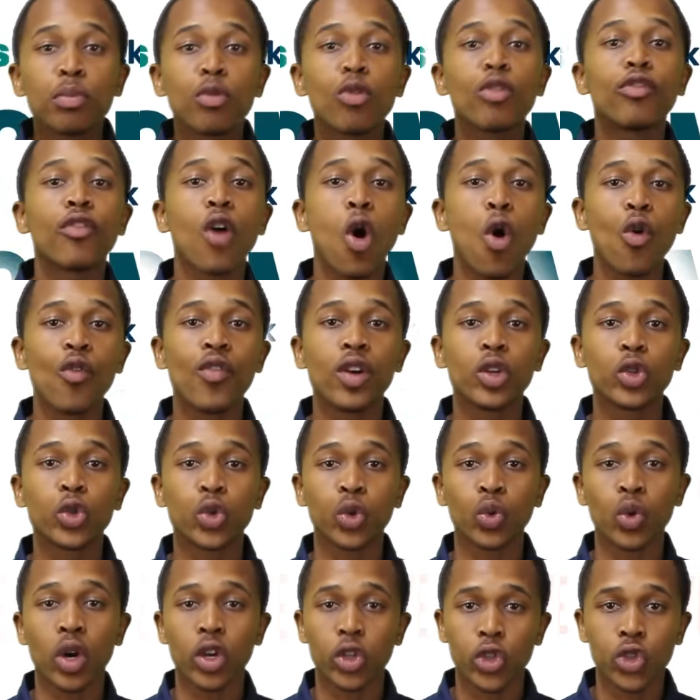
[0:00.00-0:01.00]
move over
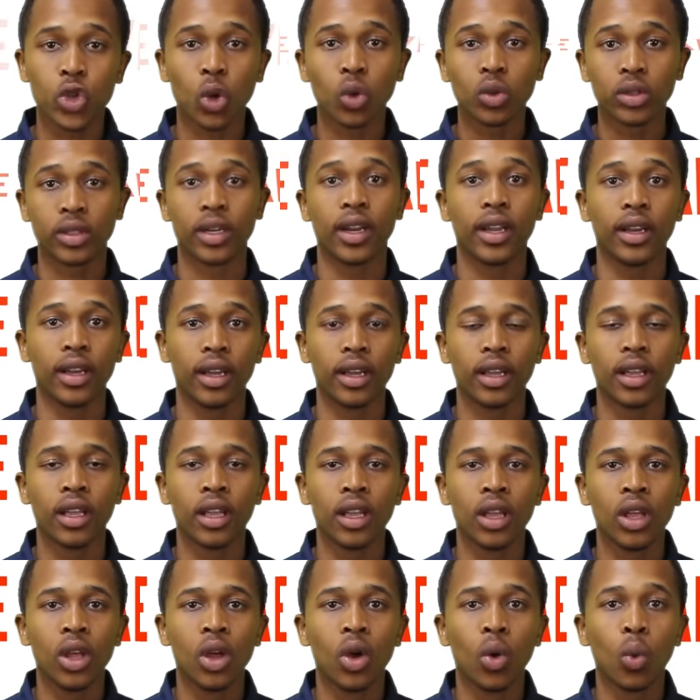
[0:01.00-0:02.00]
to a sole trader.
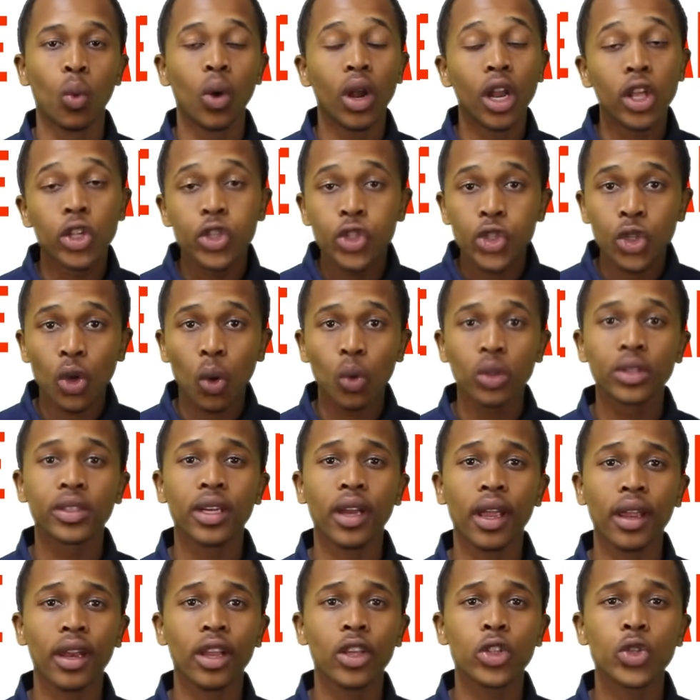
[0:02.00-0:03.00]
Well, a sole
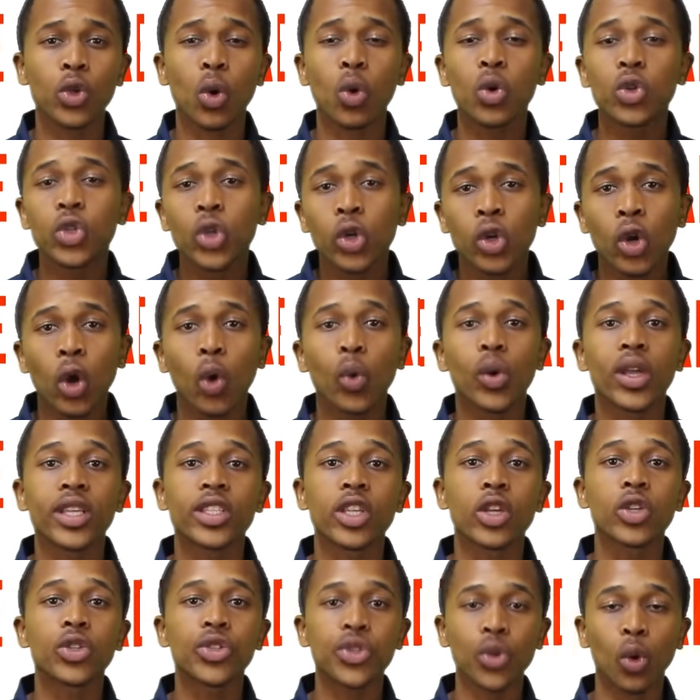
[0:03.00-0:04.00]
trader is also known as
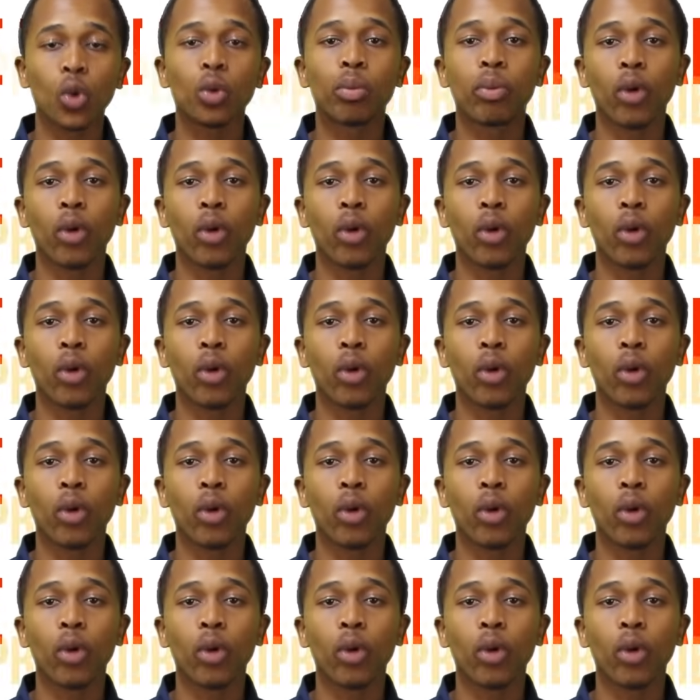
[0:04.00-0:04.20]
a sole